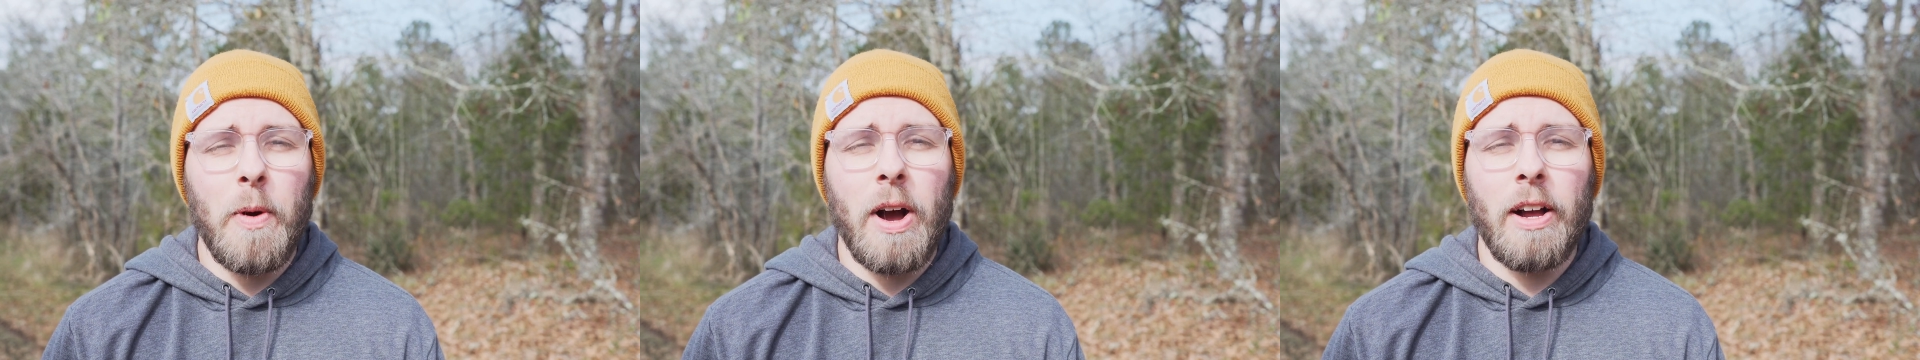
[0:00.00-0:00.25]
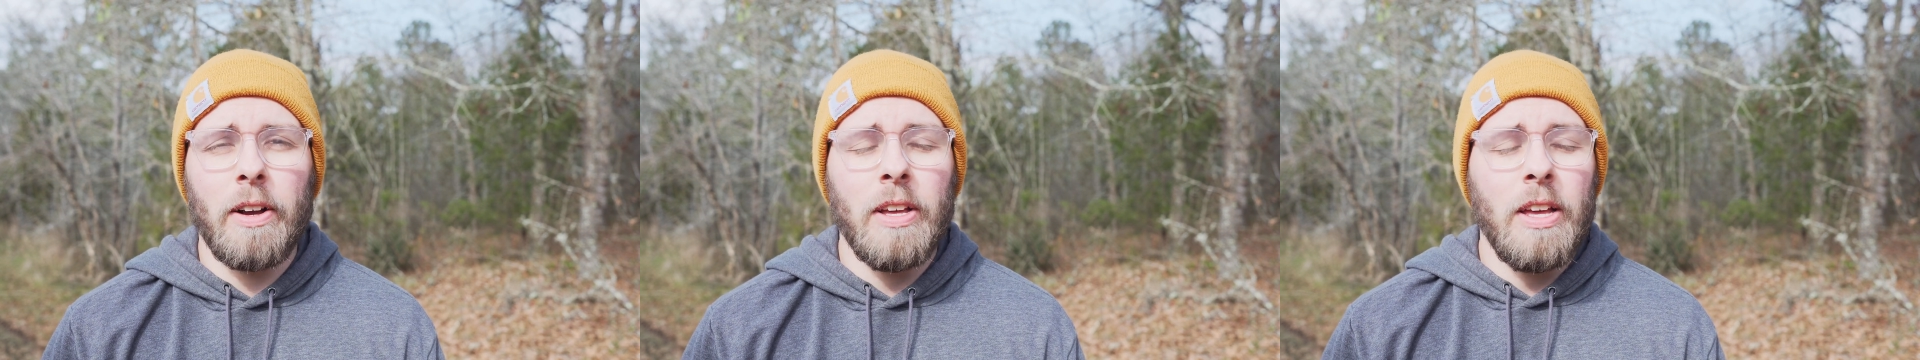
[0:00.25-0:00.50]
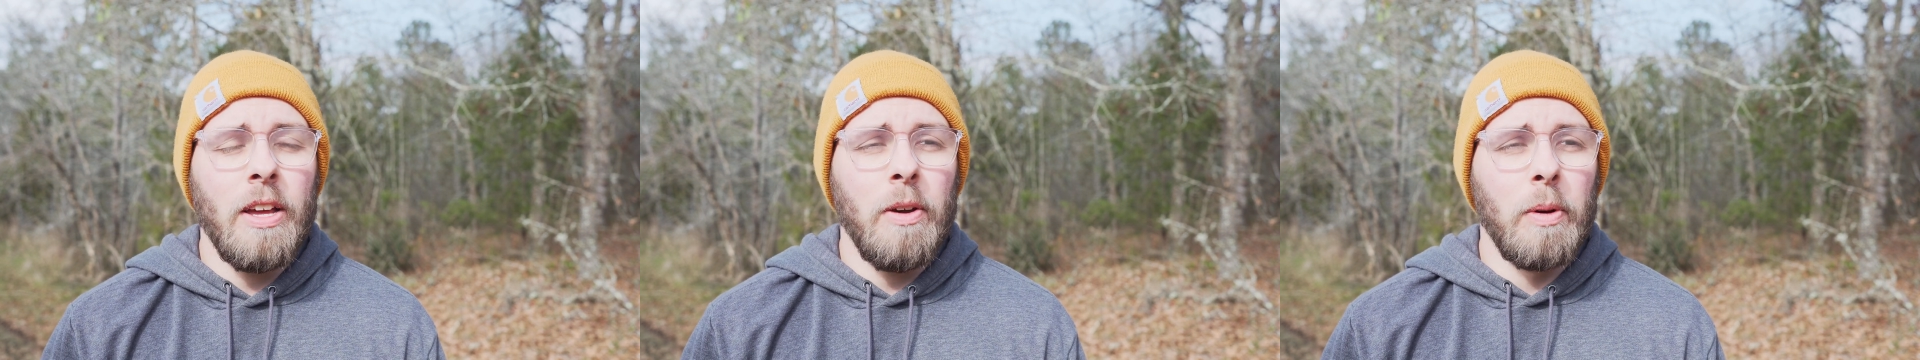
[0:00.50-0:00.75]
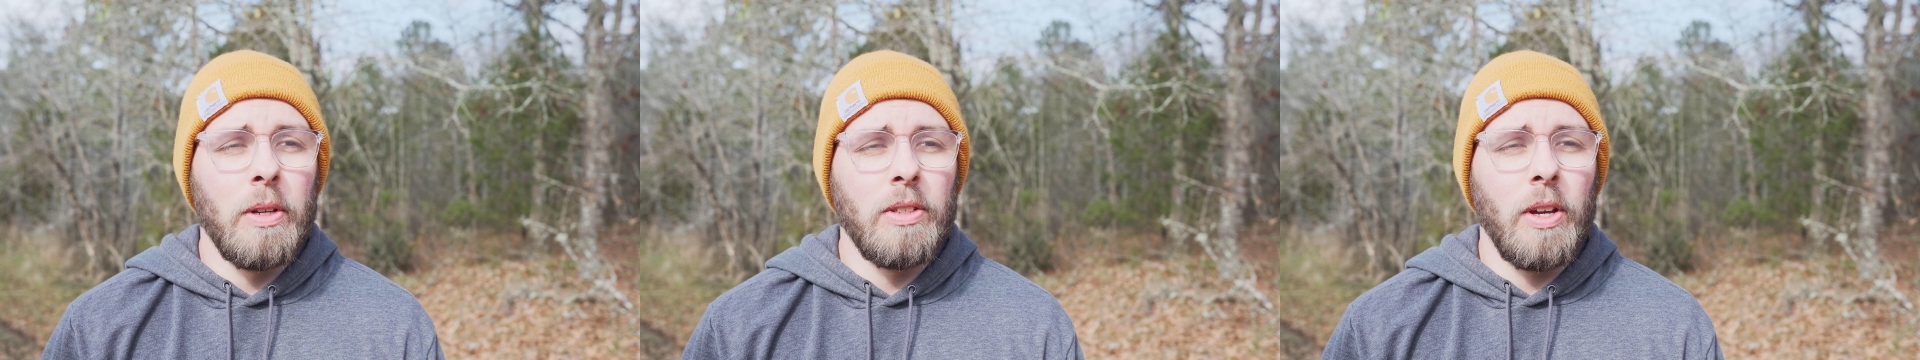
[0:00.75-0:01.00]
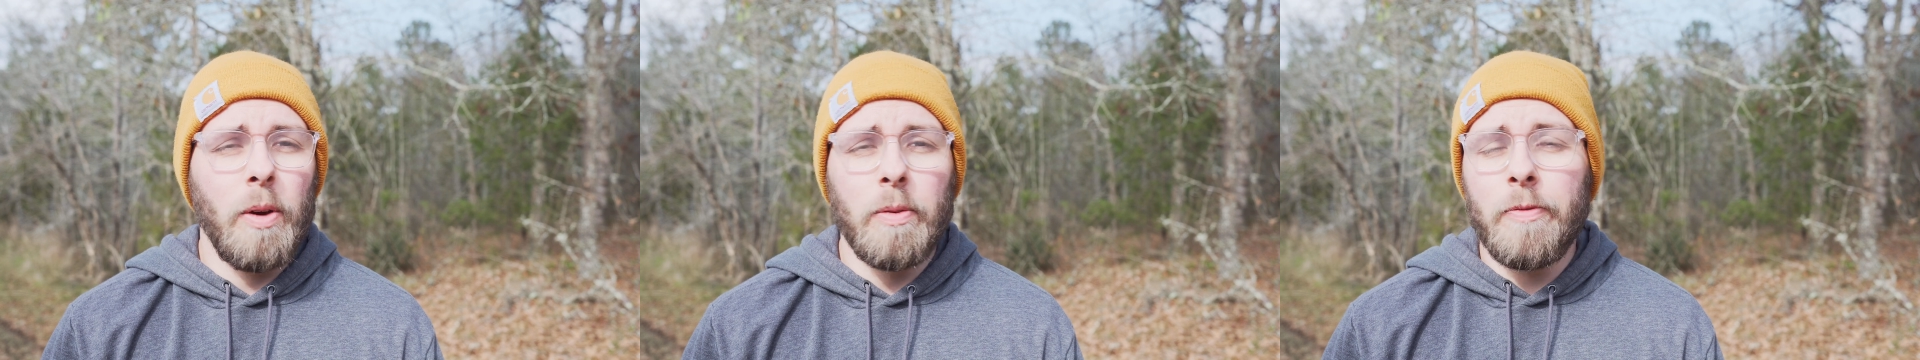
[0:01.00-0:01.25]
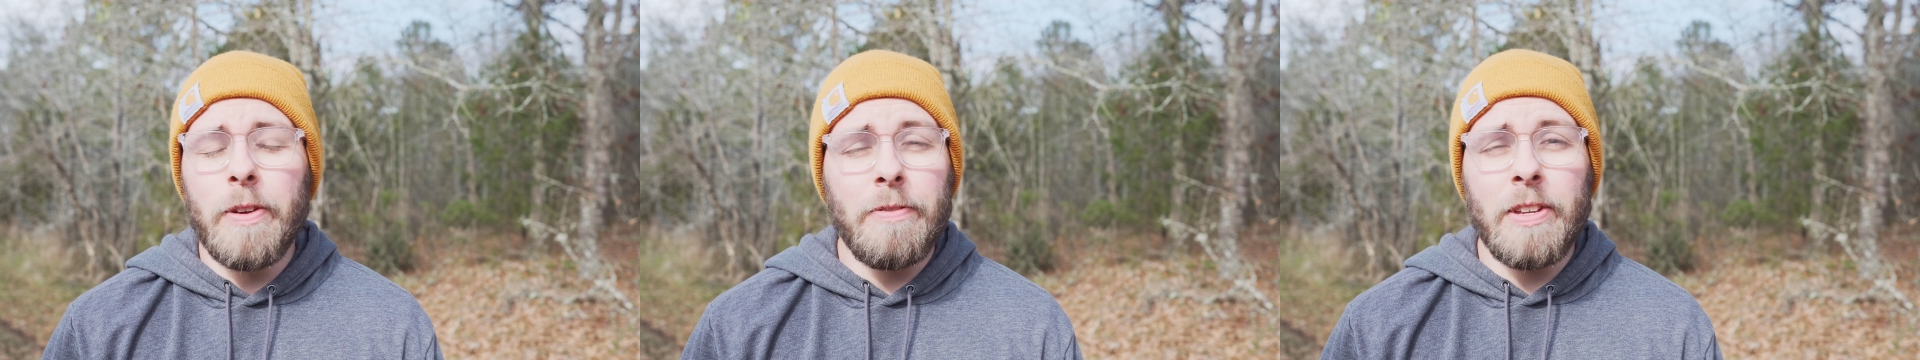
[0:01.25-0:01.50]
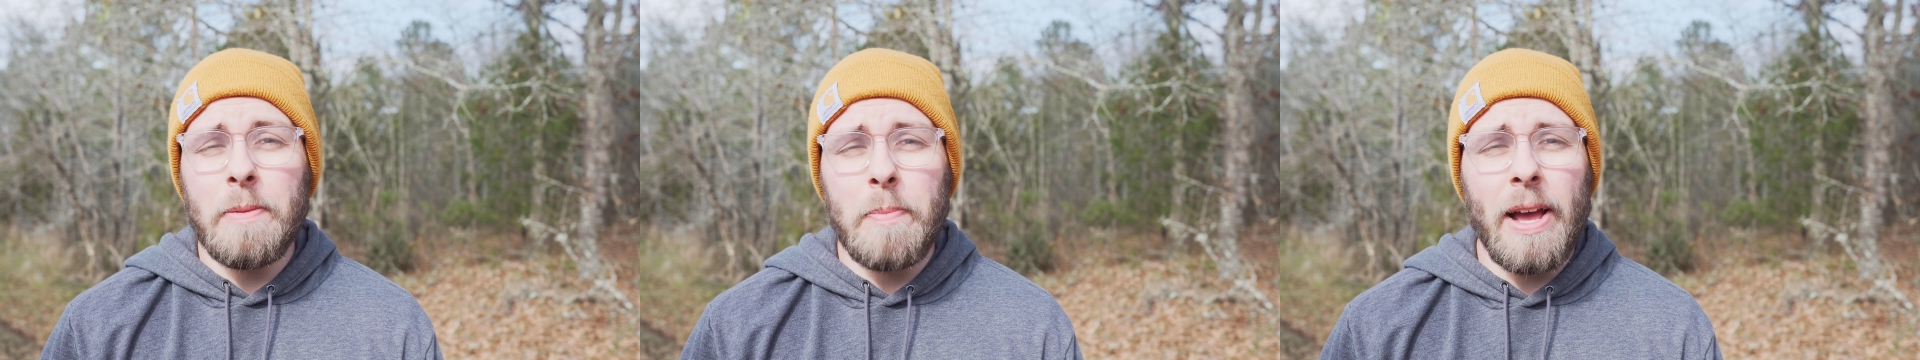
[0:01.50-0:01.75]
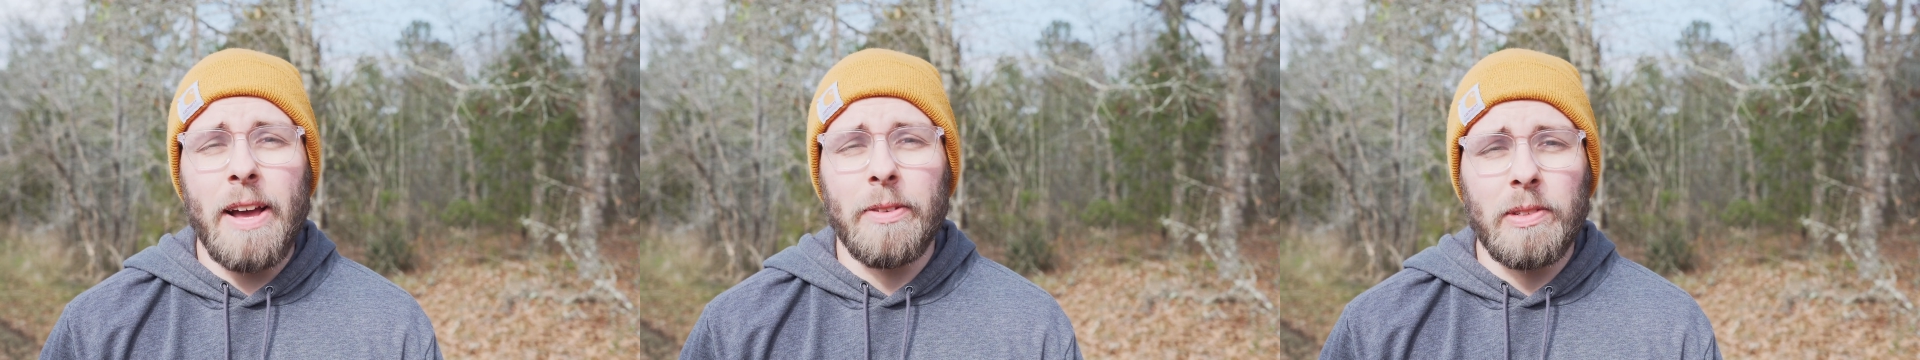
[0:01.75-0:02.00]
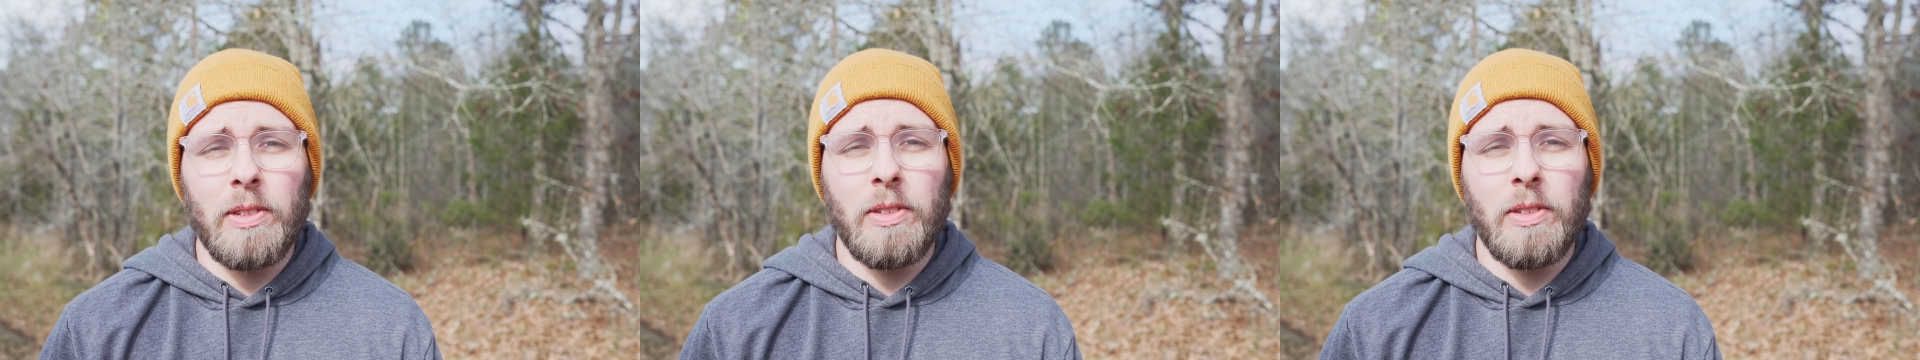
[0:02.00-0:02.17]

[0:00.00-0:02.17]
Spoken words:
while, was over 15 pounds.